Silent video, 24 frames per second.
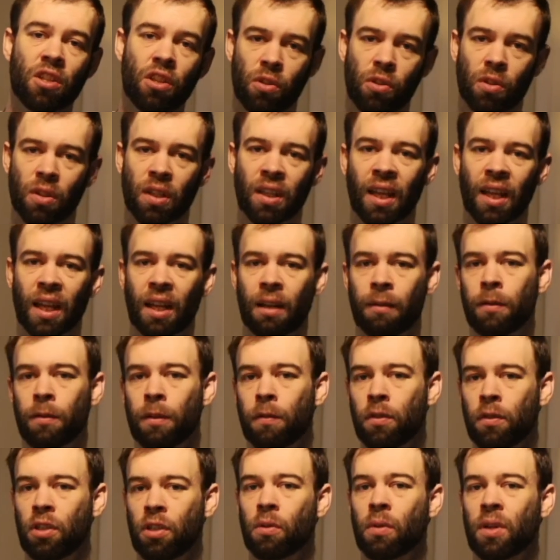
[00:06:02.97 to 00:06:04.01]
you can get a
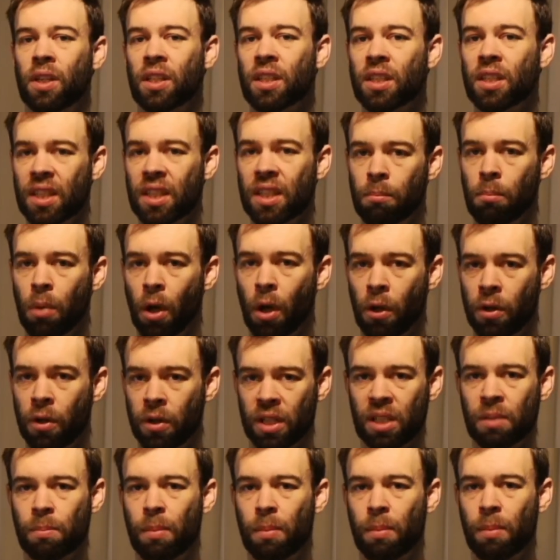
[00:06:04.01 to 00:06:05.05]
50 USD
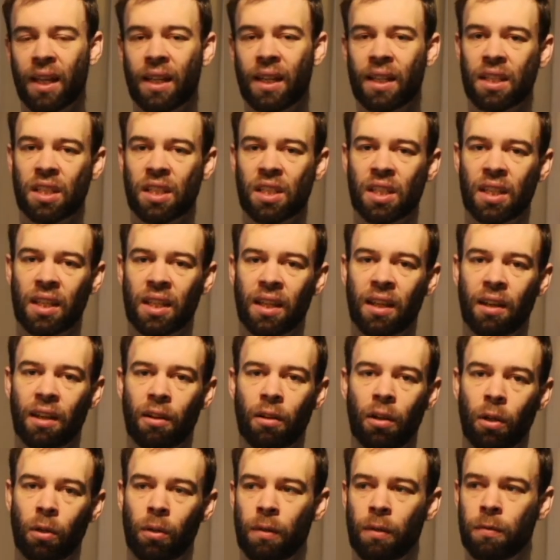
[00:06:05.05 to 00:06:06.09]
bonus paid in
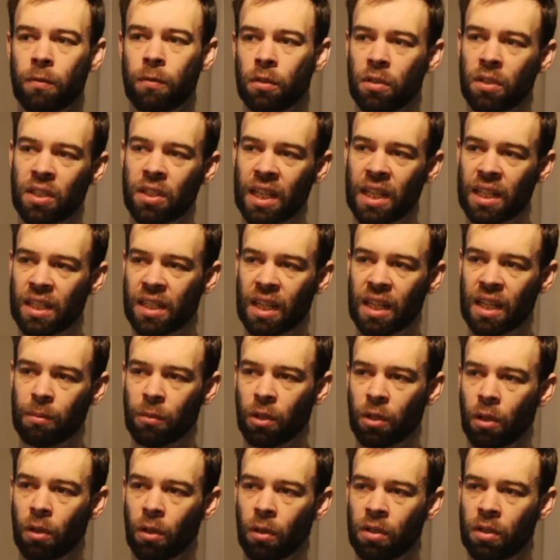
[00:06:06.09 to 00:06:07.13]
CRO if you use that same
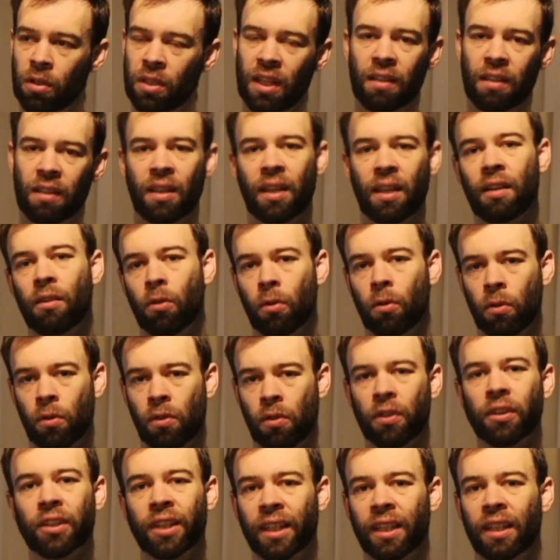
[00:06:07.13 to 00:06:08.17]
code down there or the
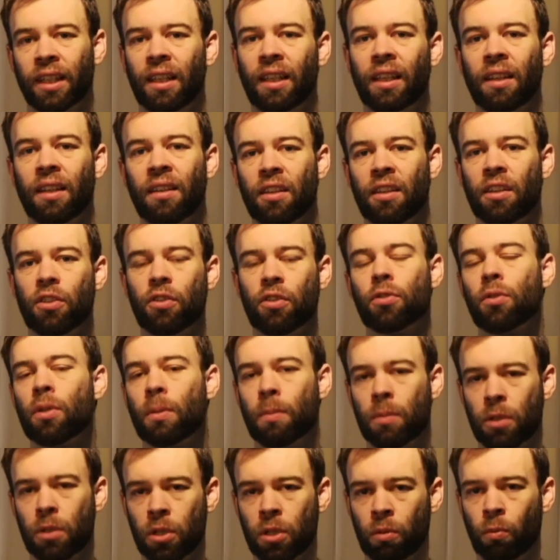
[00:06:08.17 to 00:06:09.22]
link in the
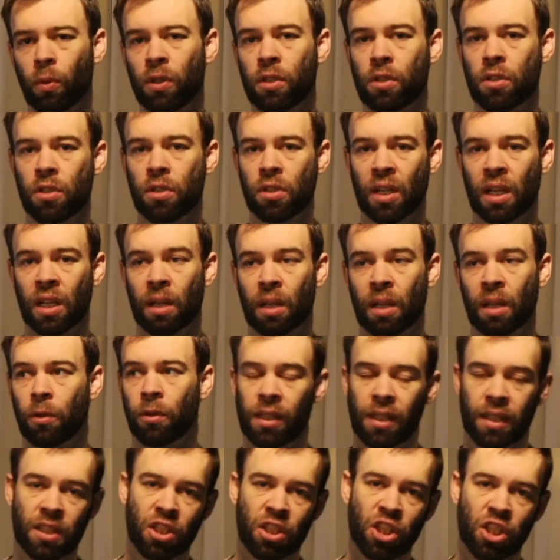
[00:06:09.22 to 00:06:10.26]
description when you sign up on the
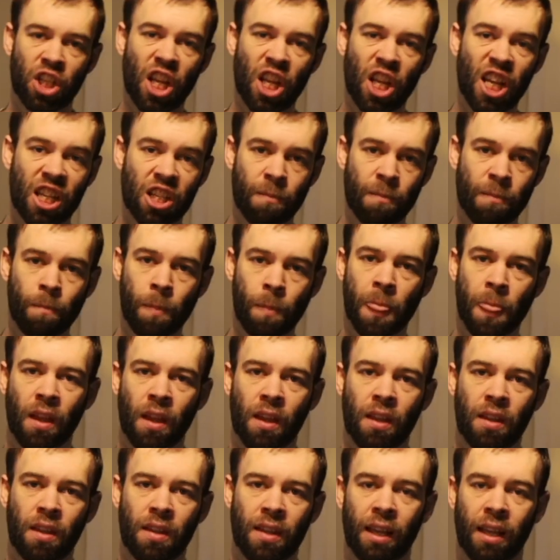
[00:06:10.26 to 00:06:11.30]
exchange.
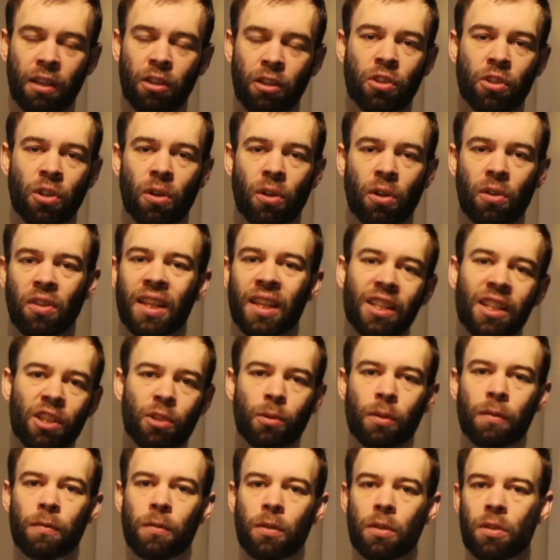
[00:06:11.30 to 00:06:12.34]
Now, you don't need to
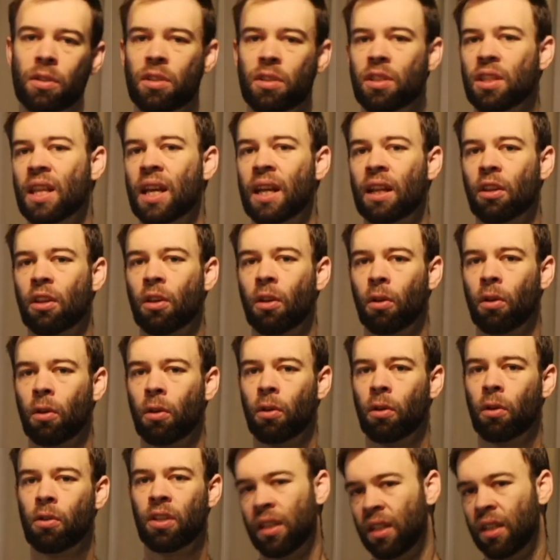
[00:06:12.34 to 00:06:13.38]
have used that code
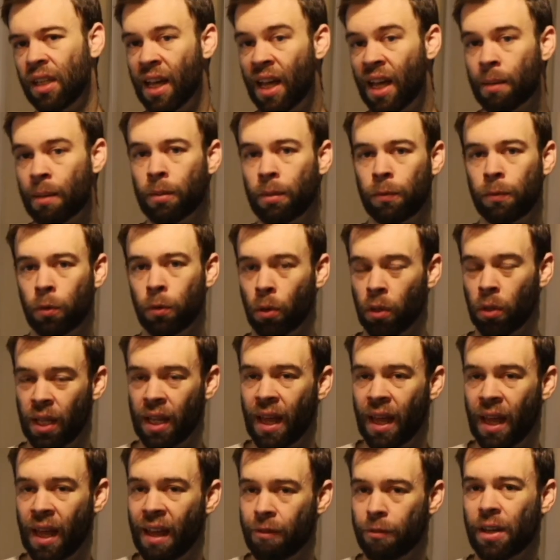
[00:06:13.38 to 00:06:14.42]
in the app if you already
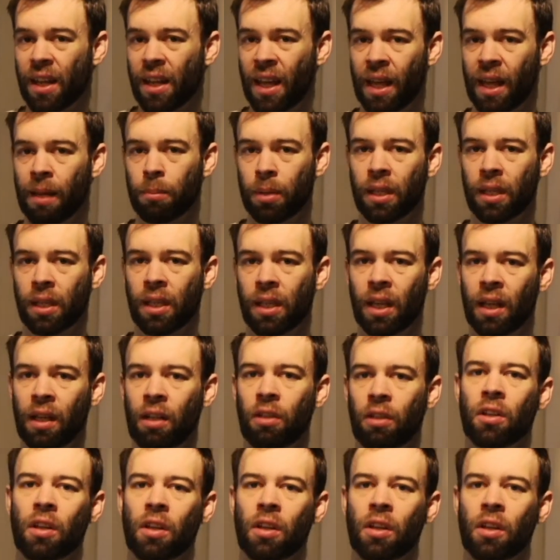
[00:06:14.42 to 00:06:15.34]
have an app account.